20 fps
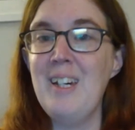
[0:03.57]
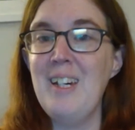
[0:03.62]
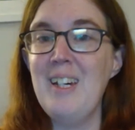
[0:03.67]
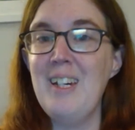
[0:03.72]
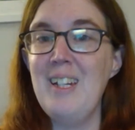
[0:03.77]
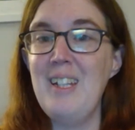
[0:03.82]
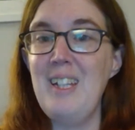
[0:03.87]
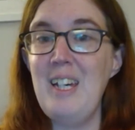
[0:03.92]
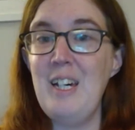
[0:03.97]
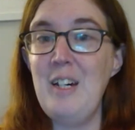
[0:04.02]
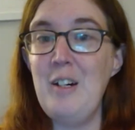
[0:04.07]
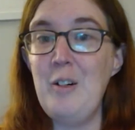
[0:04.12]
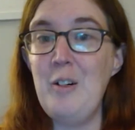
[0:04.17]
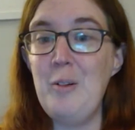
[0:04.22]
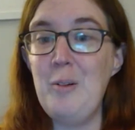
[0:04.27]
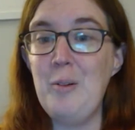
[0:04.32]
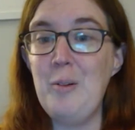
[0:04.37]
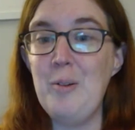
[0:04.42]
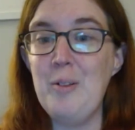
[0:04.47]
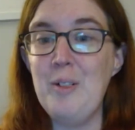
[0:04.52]

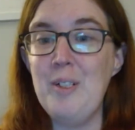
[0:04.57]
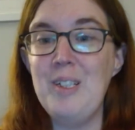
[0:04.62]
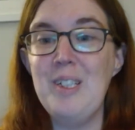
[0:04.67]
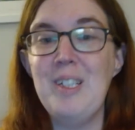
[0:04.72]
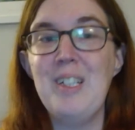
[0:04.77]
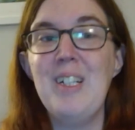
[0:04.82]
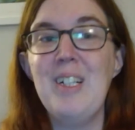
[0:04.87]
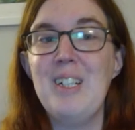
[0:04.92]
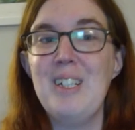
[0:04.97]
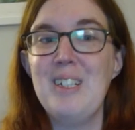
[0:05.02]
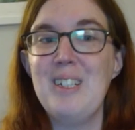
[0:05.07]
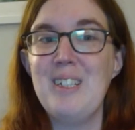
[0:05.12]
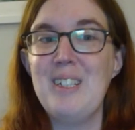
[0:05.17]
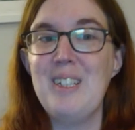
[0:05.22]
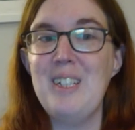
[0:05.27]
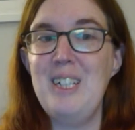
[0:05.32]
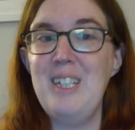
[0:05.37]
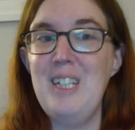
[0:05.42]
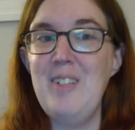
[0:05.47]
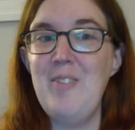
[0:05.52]
Hello,
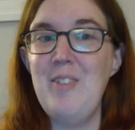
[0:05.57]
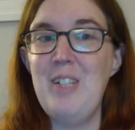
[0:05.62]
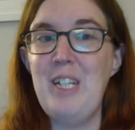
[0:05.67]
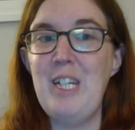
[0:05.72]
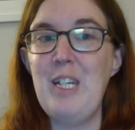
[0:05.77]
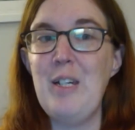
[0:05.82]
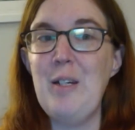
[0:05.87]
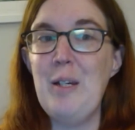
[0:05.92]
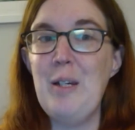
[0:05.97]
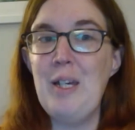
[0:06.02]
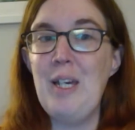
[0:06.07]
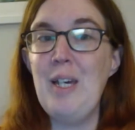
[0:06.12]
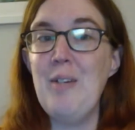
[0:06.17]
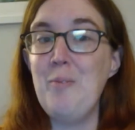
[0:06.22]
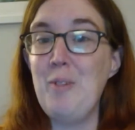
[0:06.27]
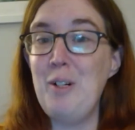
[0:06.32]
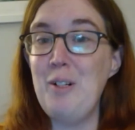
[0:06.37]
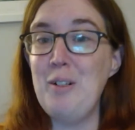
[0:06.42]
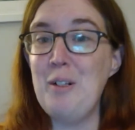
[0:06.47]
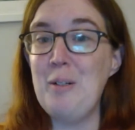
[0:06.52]
good evening, and
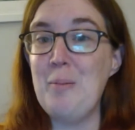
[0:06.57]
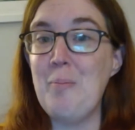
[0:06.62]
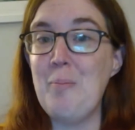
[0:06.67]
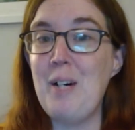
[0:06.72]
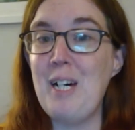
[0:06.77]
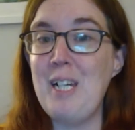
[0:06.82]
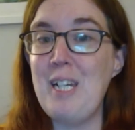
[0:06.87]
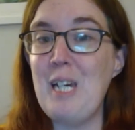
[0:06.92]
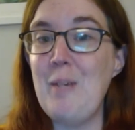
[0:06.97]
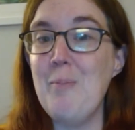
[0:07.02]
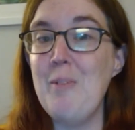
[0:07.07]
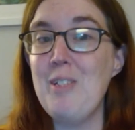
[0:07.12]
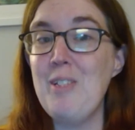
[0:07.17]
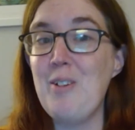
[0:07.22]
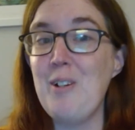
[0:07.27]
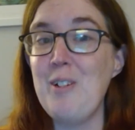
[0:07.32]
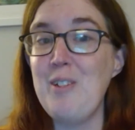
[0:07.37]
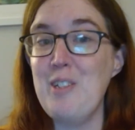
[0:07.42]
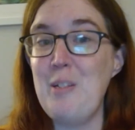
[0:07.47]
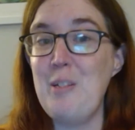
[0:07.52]
welcome. My name is
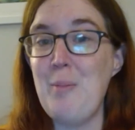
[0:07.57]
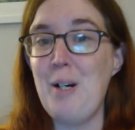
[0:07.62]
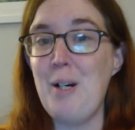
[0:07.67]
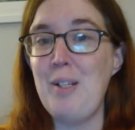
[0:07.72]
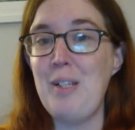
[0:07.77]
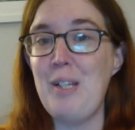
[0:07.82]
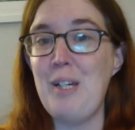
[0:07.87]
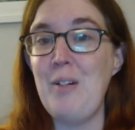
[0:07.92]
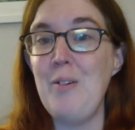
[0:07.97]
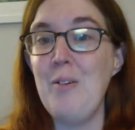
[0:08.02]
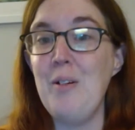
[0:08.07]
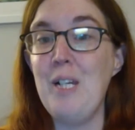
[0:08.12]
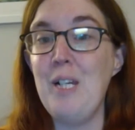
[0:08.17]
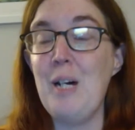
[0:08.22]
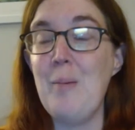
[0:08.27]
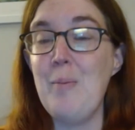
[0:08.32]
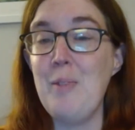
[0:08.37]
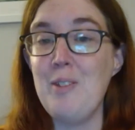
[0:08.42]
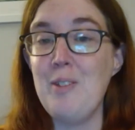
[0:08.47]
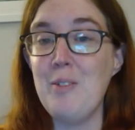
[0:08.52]
Christy Barlow, and
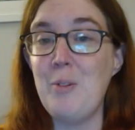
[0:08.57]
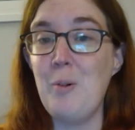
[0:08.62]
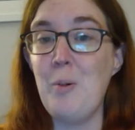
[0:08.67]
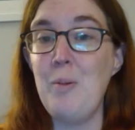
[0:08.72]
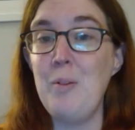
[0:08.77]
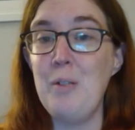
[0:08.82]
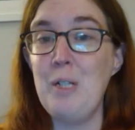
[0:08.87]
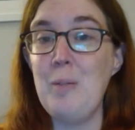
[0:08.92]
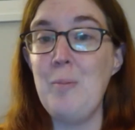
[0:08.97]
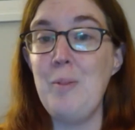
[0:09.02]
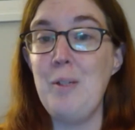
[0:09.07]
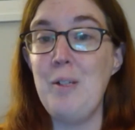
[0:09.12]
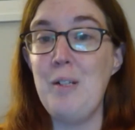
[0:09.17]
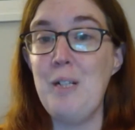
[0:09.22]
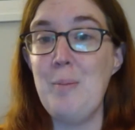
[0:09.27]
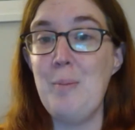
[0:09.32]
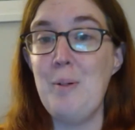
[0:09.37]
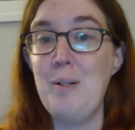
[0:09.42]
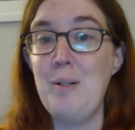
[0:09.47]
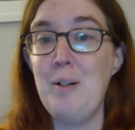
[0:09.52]
I'm the School and
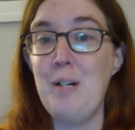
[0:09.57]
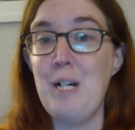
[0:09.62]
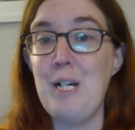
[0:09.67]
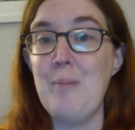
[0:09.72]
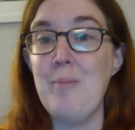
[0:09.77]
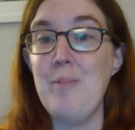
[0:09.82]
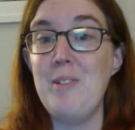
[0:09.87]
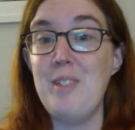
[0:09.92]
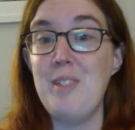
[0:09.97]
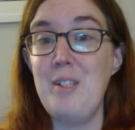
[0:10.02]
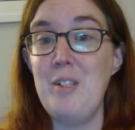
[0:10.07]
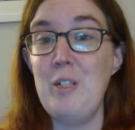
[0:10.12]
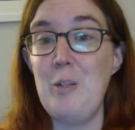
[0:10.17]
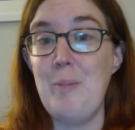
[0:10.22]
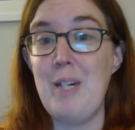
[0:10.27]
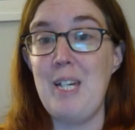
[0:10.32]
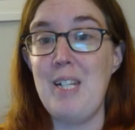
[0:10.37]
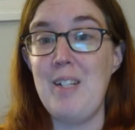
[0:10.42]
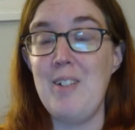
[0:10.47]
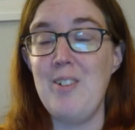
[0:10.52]
Community Programs Senior
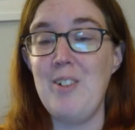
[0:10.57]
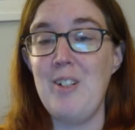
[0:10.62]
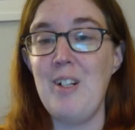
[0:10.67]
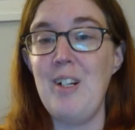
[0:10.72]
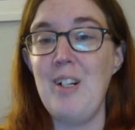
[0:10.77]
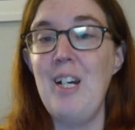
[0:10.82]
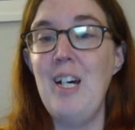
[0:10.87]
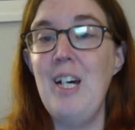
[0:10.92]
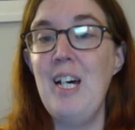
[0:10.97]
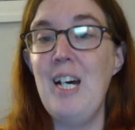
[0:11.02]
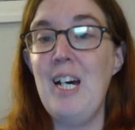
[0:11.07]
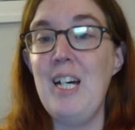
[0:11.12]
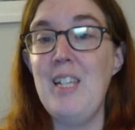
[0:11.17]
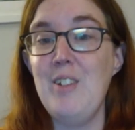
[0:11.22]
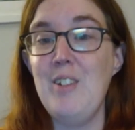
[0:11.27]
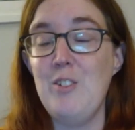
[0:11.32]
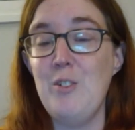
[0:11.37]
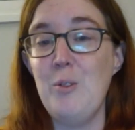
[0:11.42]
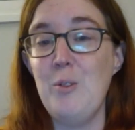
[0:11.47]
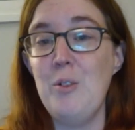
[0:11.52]
Manager at
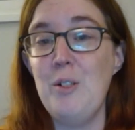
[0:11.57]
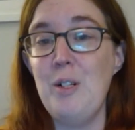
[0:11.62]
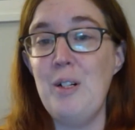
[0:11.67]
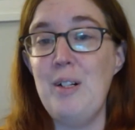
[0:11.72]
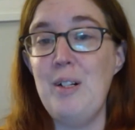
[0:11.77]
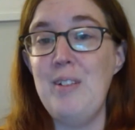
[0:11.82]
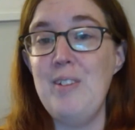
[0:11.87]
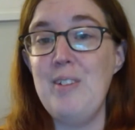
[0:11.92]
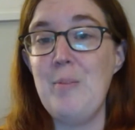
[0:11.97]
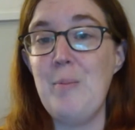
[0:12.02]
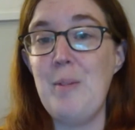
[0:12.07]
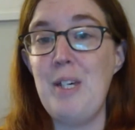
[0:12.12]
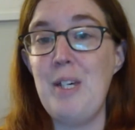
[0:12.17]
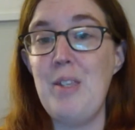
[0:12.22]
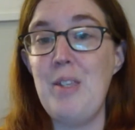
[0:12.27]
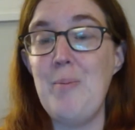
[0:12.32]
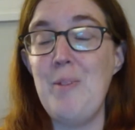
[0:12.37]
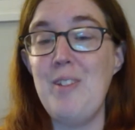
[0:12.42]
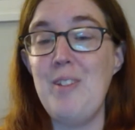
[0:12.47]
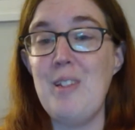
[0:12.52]
the Jewel Colin
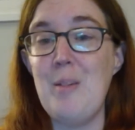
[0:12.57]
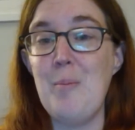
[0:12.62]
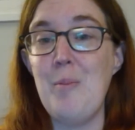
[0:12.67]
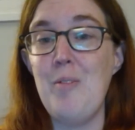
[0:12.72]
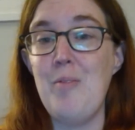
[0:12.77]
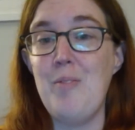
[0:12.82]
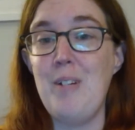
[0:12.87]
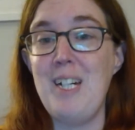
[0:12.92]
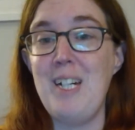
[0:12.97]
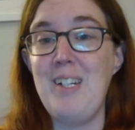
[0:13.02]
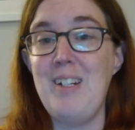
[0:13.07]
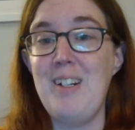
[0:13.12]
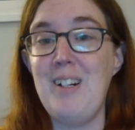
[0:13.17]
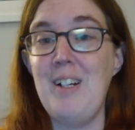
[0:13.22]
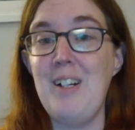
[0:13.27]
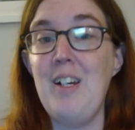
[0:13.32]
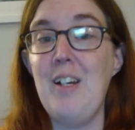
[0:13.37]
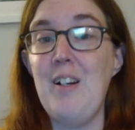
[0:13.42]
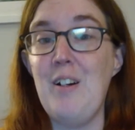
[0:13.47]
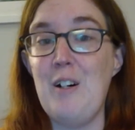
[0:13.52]
Smith Museum of Fine
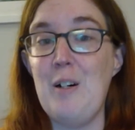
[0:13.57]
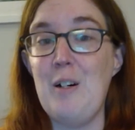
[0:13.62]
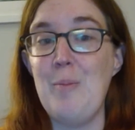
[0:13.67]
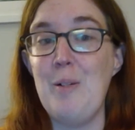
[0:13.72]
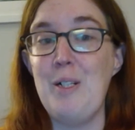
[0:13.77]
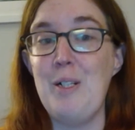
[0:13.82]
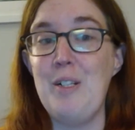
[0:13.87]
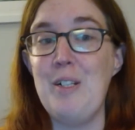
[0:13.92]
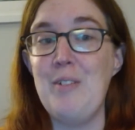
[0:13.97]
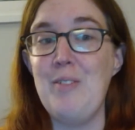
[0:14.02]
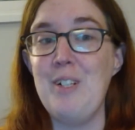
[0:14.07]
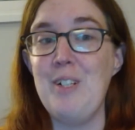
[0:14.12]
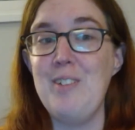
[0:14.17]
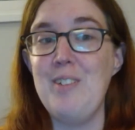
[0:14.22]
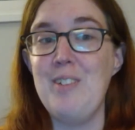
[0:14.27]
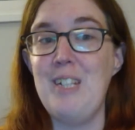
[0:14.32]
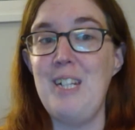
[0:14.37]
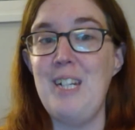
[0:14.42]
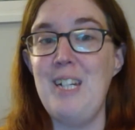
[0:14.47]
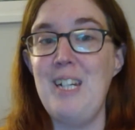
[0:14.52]
Art at Auburn
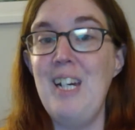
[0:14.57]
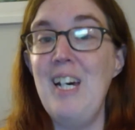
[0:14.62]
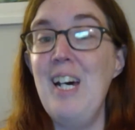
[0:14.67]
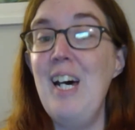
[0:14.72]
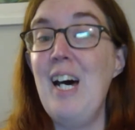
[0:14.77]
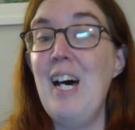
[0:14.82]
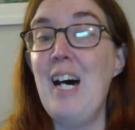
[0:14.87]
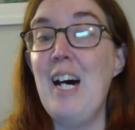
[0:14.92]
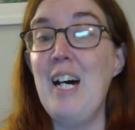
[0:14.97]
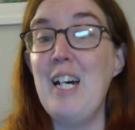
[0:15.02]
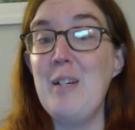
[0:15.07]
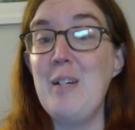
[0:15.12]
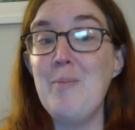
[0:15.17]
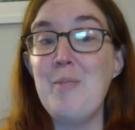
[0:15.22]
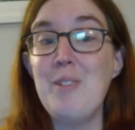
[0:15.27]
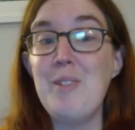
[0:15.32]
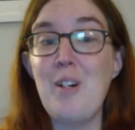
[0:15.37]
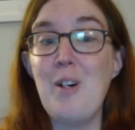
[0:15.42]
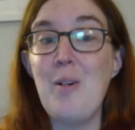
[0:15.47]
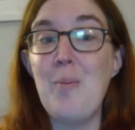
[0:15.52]
University. I am
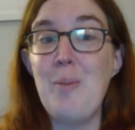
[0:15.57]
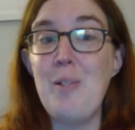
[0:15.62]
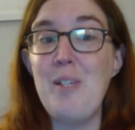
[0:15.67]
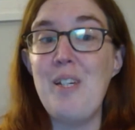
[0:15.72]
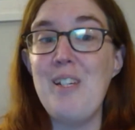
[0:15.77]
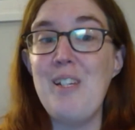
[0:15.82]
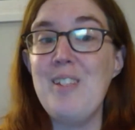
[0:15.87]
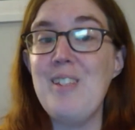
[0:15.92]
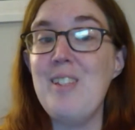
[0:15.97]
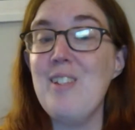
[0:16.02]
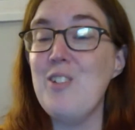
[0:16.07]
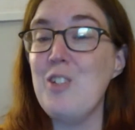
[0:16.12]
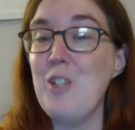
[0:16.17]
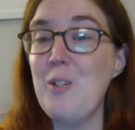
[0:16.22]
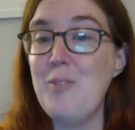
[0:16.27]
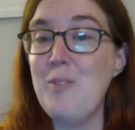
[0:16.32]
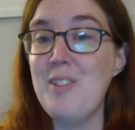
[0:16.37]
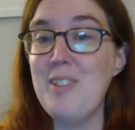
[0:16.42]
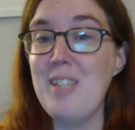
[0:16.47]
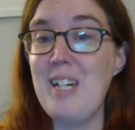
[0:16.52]
so pleased that you
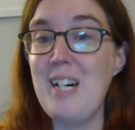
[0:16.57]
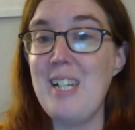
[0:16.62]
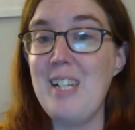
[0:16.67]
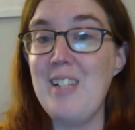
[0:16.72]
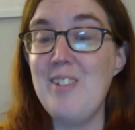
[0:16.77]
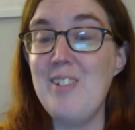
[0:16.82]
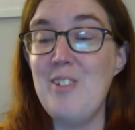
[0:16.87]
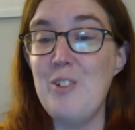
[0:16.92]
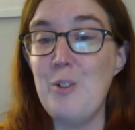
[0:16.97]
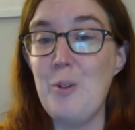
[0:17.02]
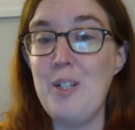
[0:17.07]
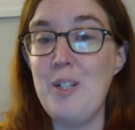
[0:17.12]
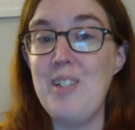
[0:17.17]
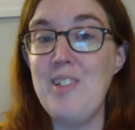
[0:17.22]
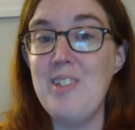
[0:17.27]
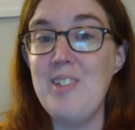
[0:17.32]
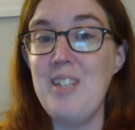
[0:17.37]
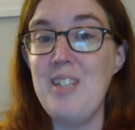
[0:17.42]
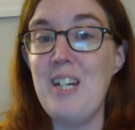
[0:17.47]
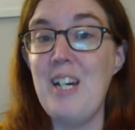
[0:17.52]
have decided to join
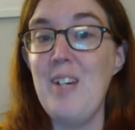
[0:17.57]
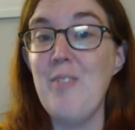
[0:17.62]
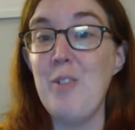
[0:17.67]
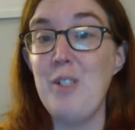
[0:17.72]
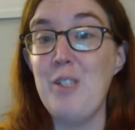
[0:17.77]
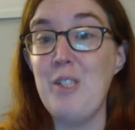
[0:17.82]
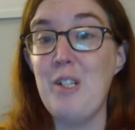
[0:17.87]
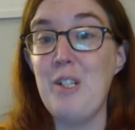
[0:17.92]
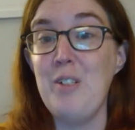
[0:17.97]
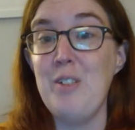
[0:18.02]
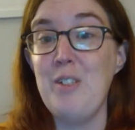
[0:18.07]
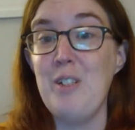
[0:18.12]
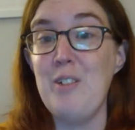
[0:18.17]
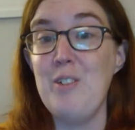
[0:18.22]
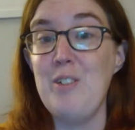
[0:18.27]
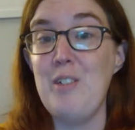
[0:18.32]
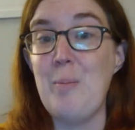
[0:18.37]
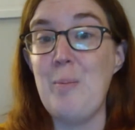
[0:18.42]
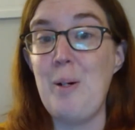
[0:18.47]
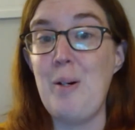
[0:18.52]
us tonight for Third
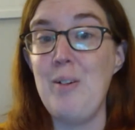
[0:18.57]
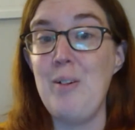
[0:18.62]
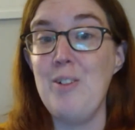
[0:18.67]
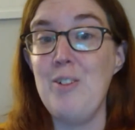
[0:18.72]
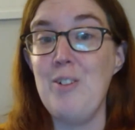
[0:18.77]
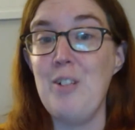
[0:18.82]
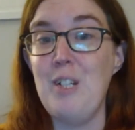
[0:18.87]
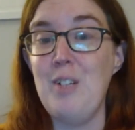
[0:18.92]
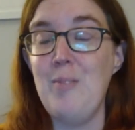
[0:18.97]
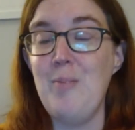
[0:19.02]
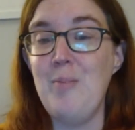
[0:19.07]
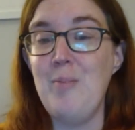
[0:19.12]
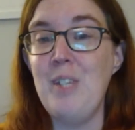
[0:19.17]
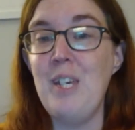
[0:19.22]
Thursday Poetry.